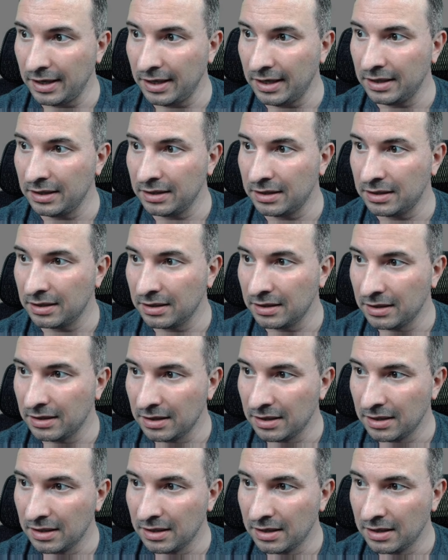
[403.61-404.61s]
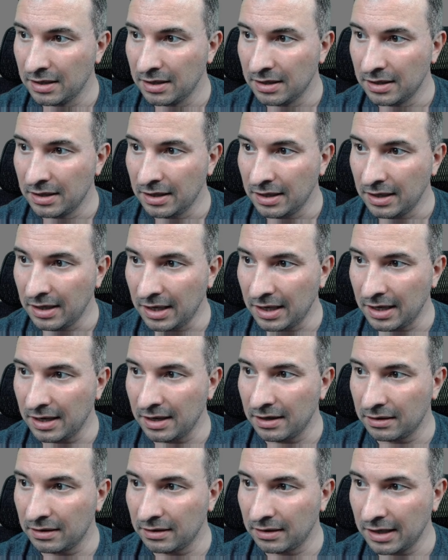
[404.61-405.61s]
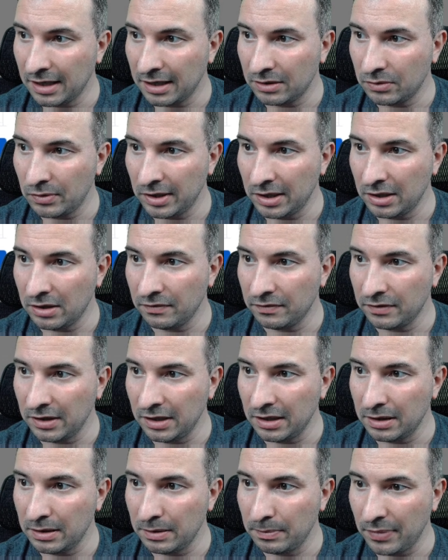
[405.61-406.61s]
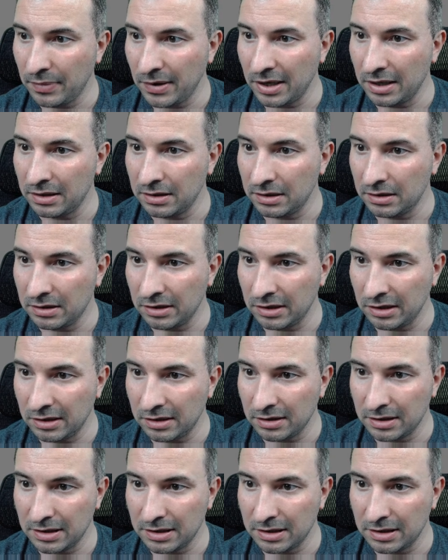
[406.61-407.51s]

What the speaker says: and yeah, get rid of this, paste it here,